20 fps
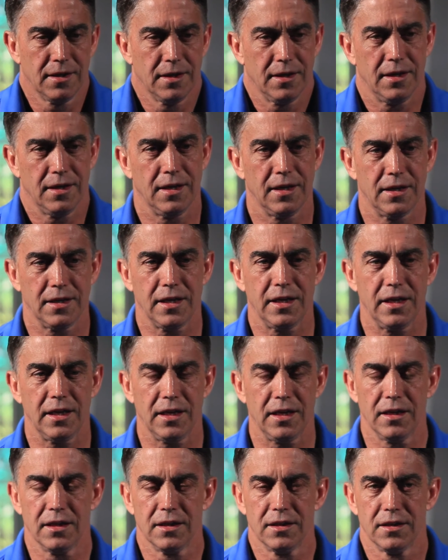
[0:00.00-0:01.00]
And
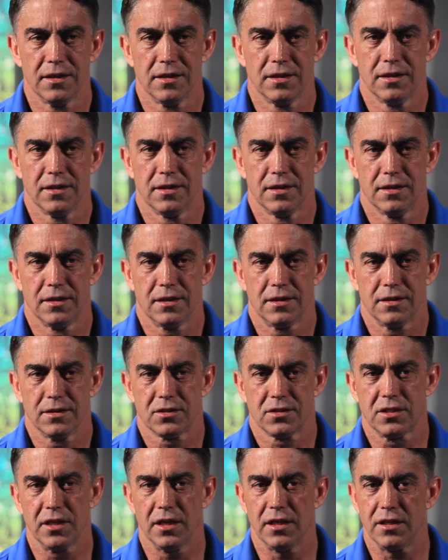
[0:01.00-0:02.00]
he
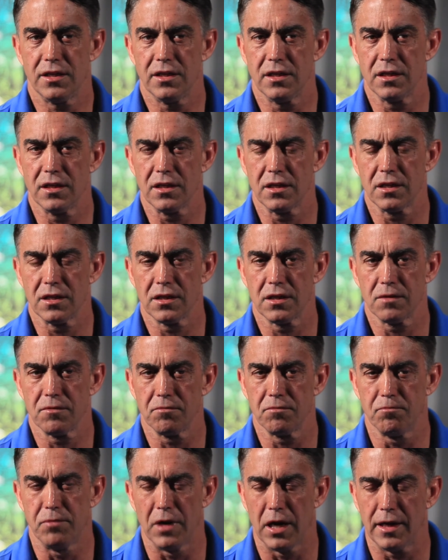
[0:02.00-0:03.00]
said,
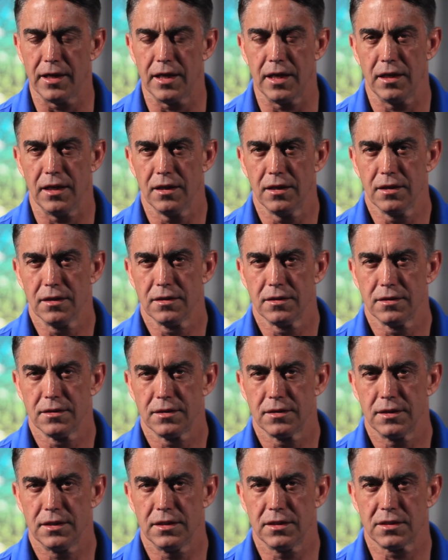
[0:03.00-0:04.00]
Bonnie,
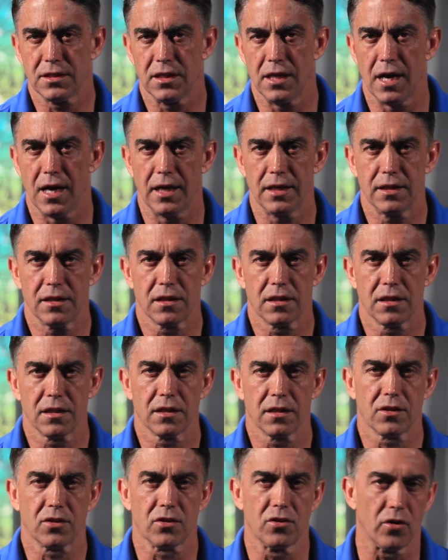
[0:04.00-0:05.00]
he's not
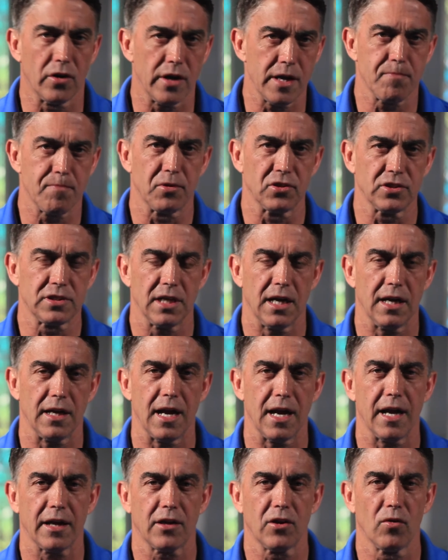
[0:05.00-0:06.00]
30%
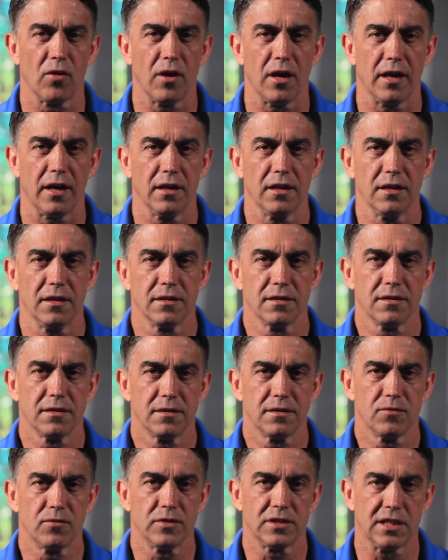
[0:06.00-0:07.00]
accurate,
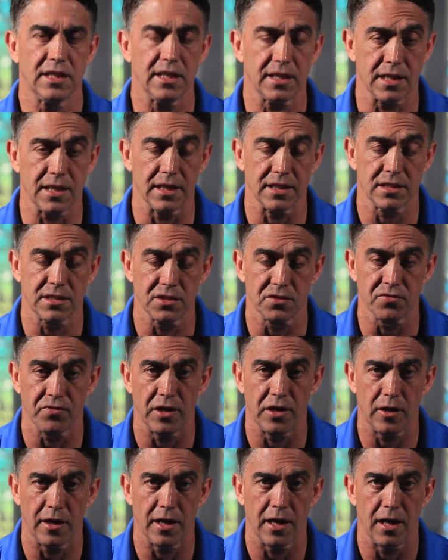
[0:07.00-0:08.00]
which he thinks is
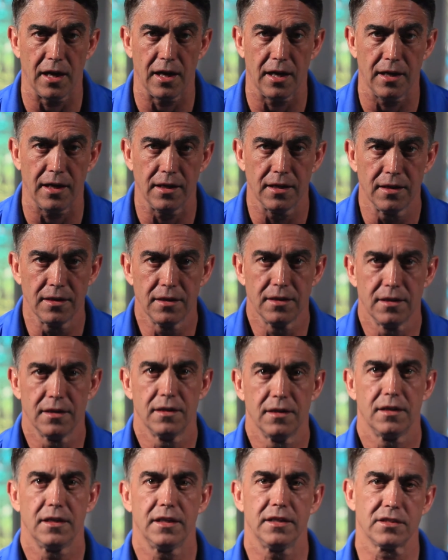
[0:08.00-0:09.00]
very high.
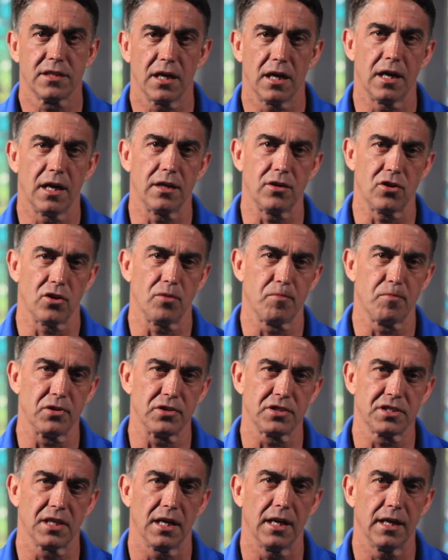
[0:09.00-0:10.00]
He's
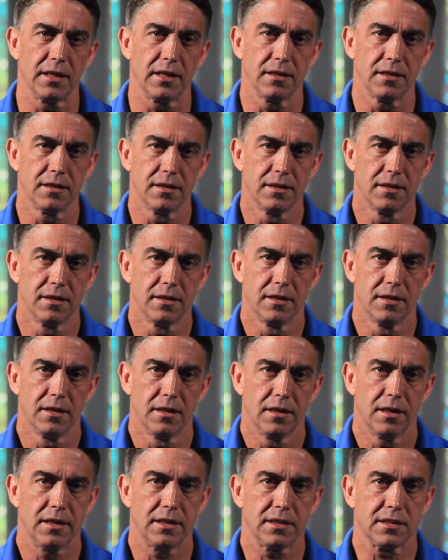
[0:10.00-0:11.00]
100%.
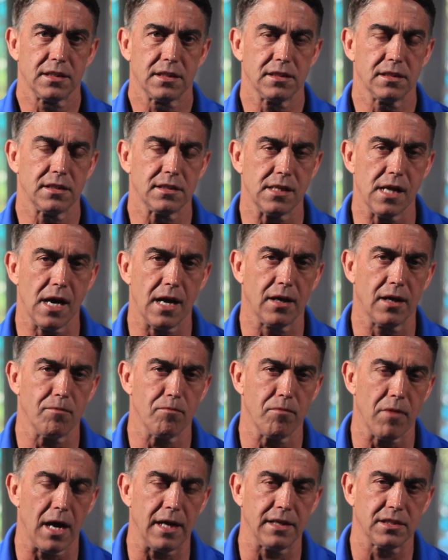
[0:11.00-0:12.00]
And he said, he's not
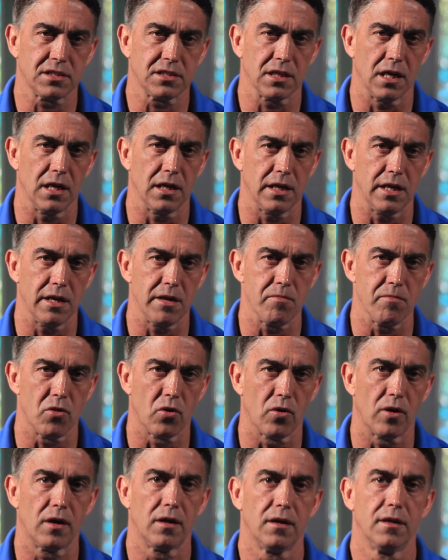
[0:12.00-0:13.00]
my son
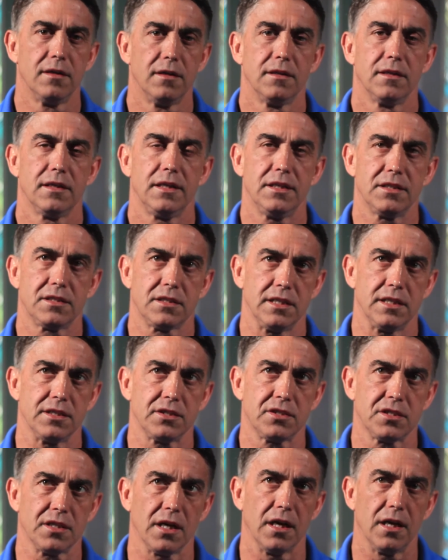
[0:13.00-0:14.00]
anymore. He's his
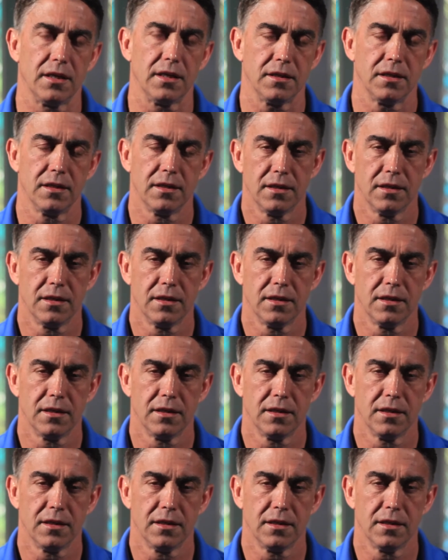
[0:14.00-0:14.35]
son.